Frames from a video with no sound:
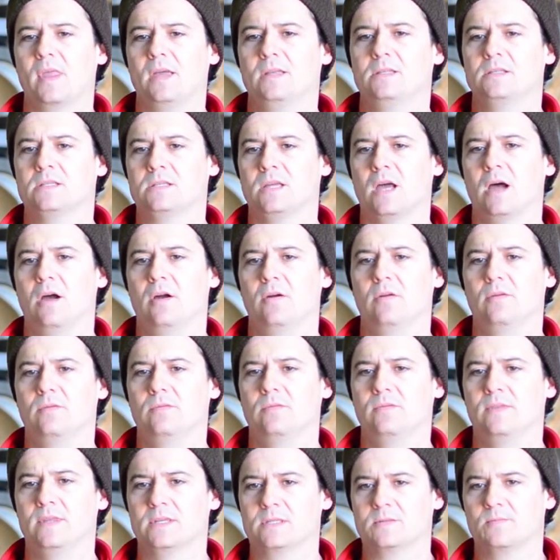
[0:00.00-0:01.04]
So
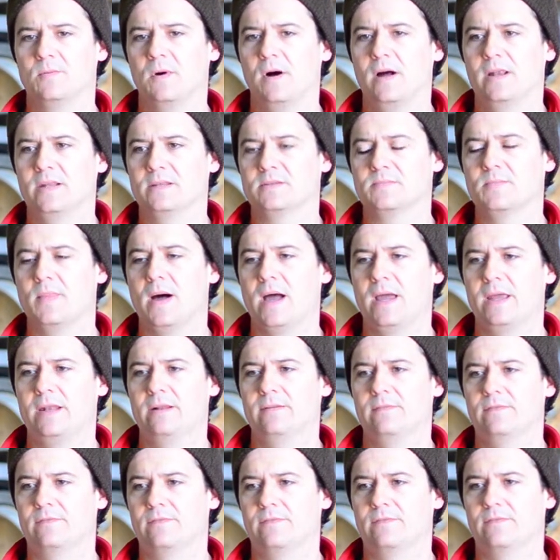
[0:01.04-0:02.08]
this wine is made
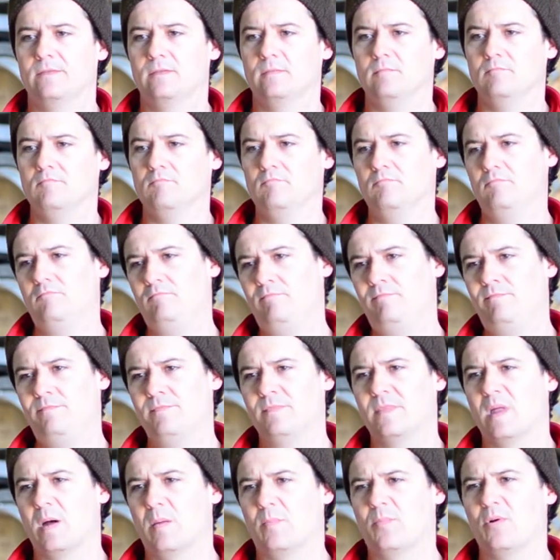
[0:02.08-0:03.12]
of
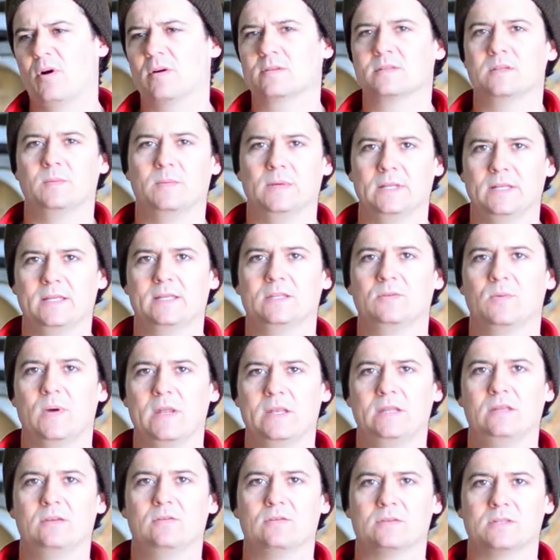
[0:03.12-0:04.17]
approximately
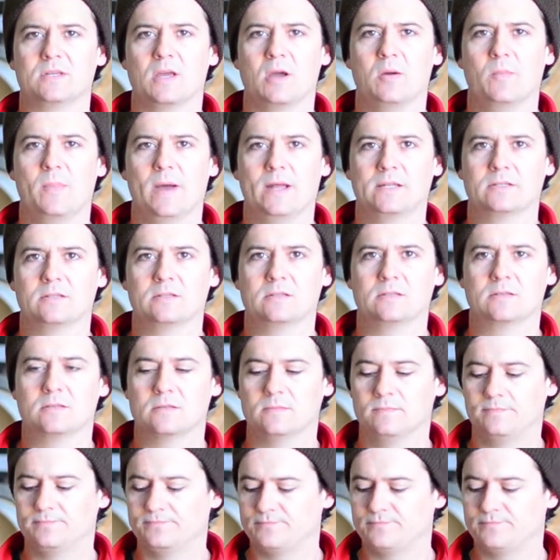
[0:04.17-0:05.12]
20 or so batches.